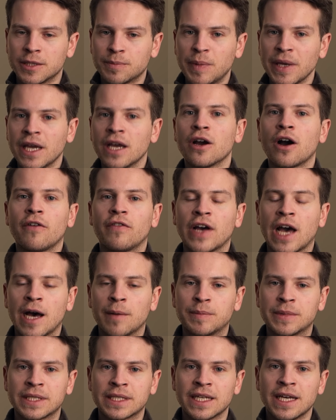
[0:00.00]
speaking of
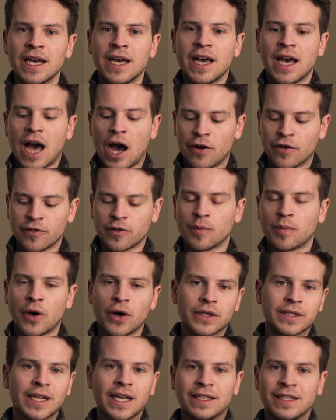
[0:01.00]
apps, out of the
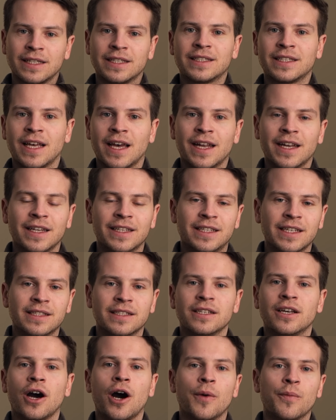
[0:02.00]
box, as I said, it
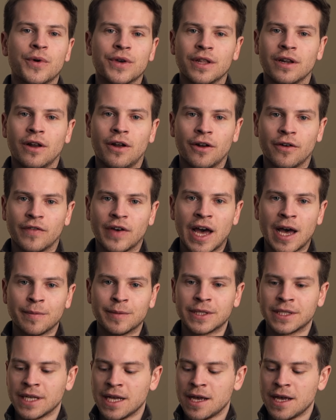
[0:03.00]
doesn't come with a lot of apps,